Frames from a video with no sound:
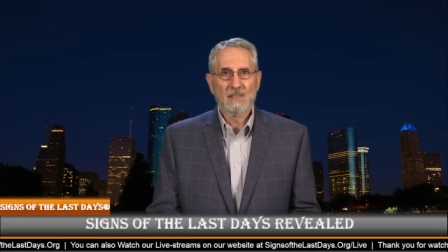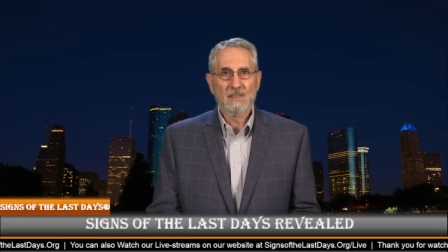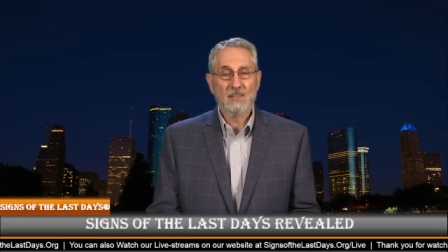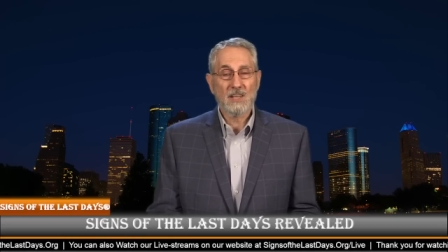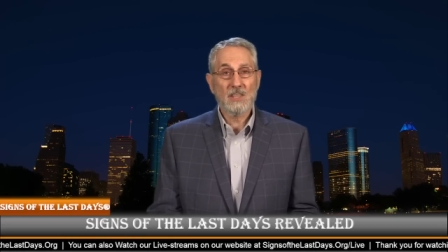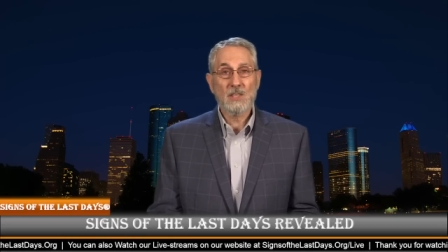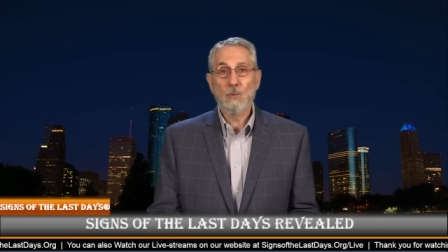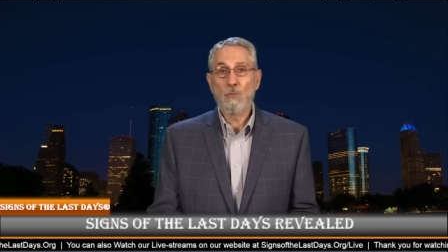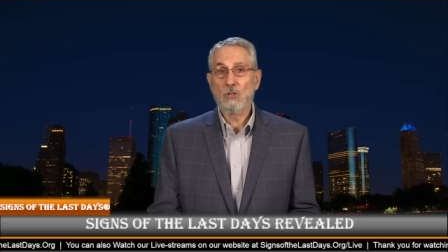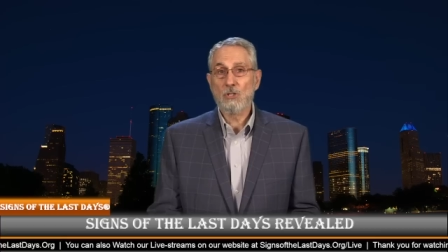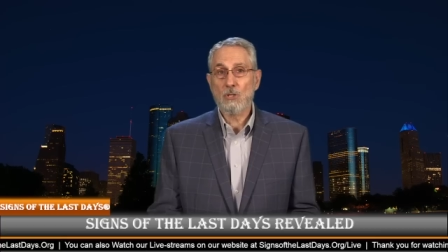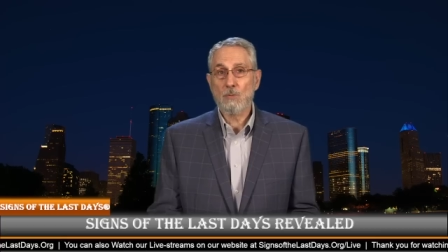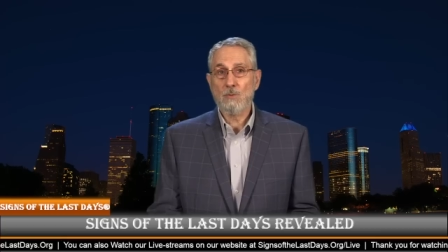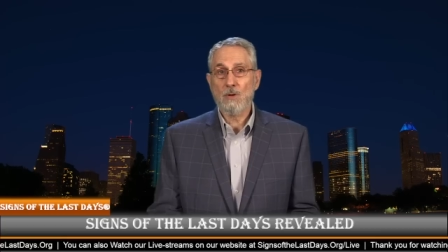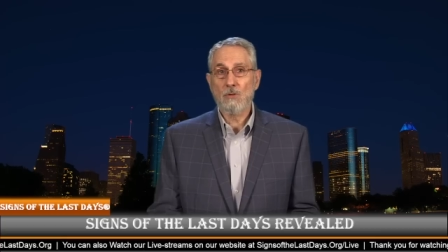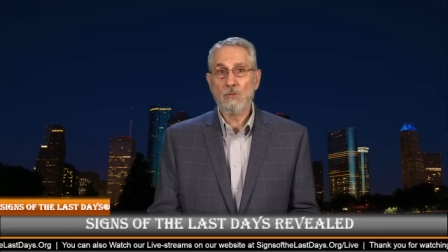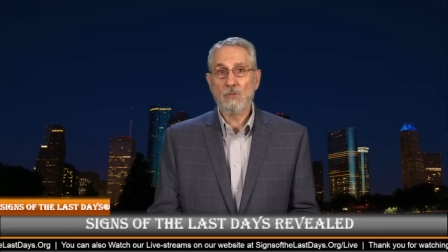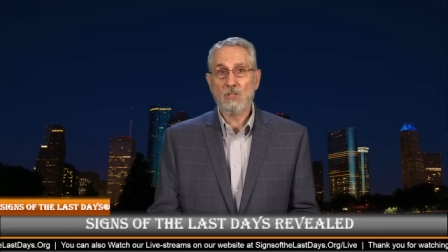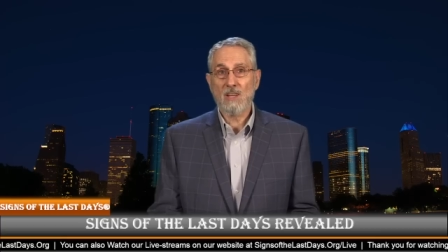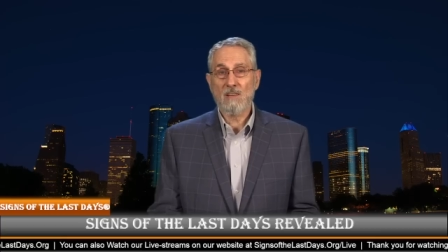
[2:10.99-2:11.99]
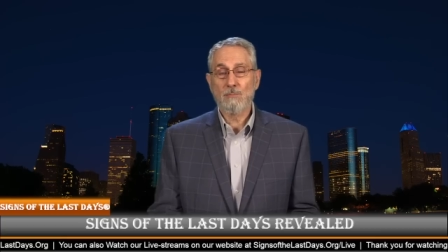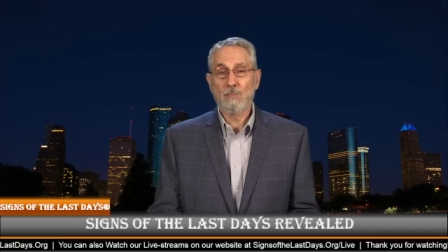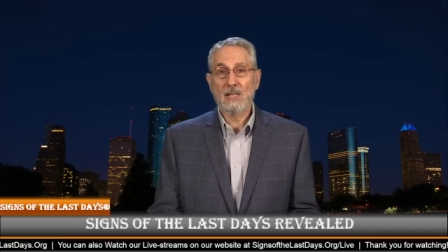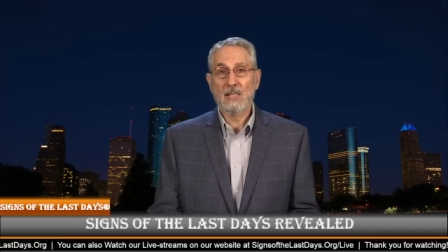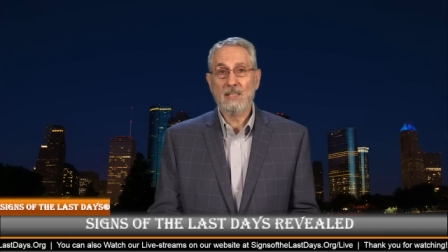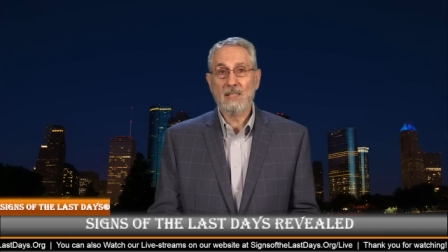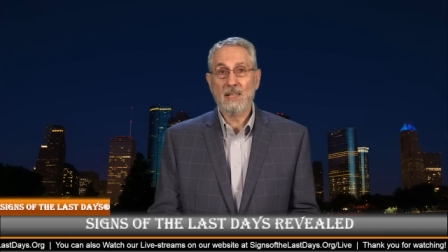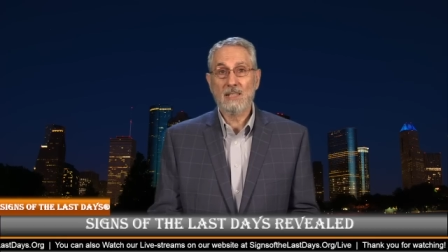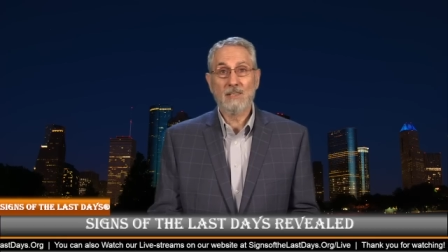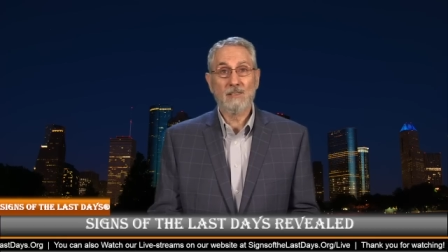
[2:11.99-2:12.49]
Then there was supposed to have
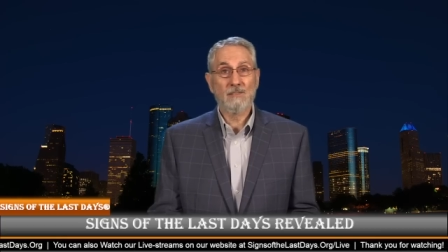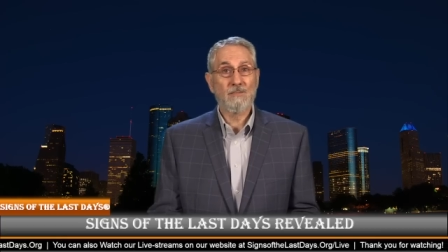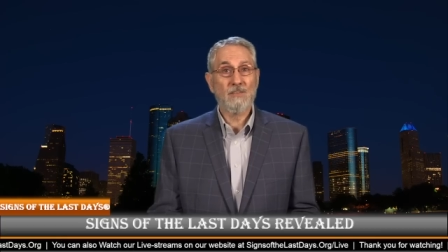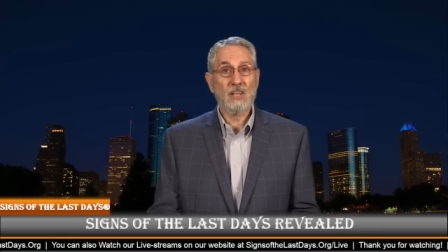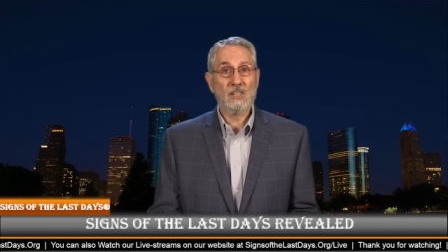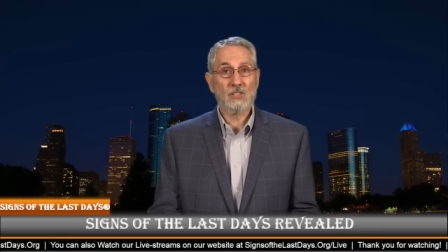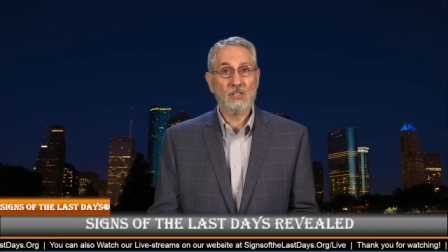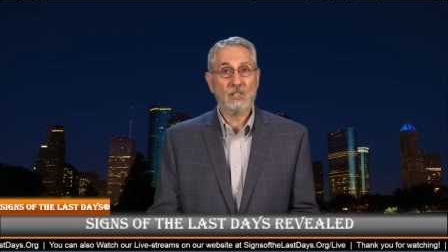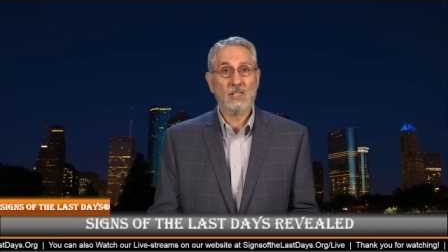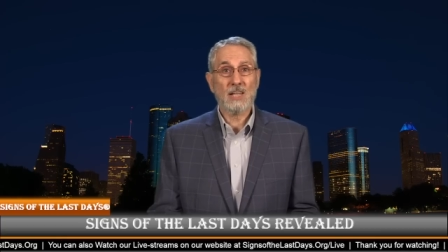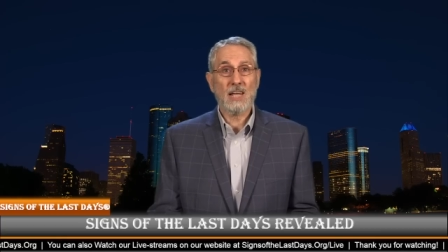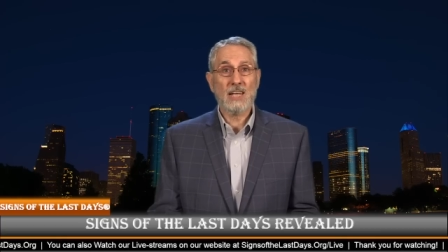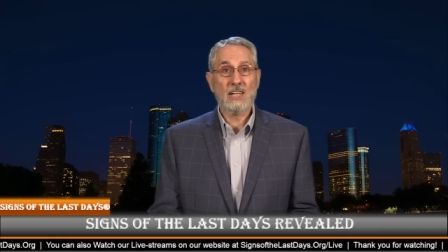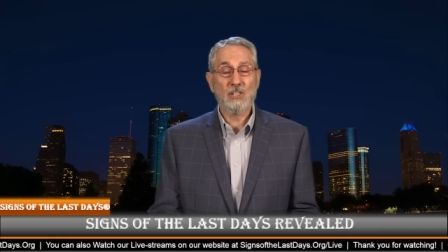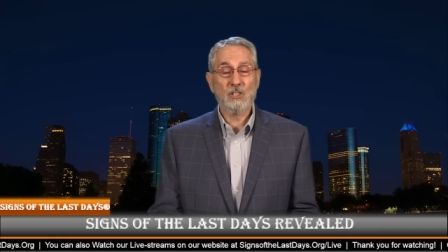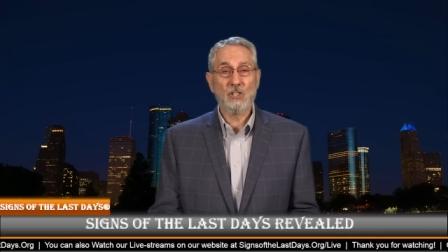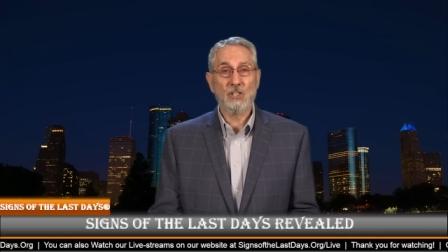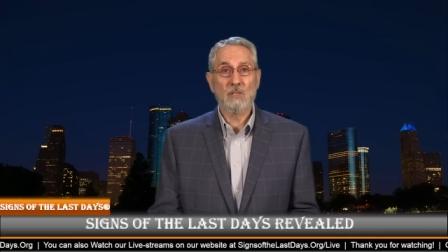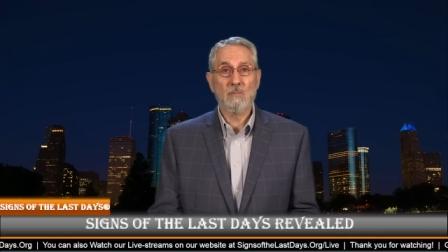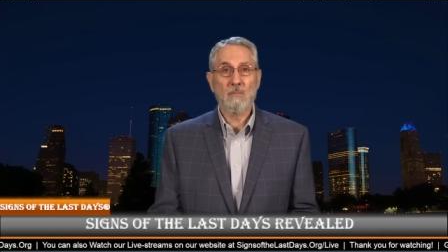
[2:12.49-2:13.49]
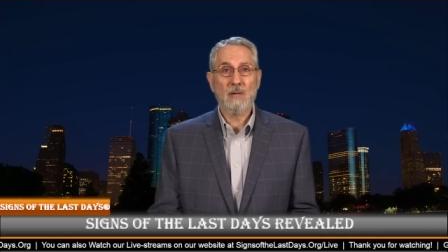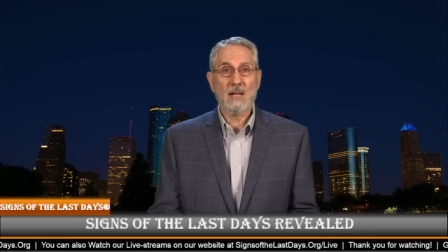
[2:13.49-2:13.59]
been an investigation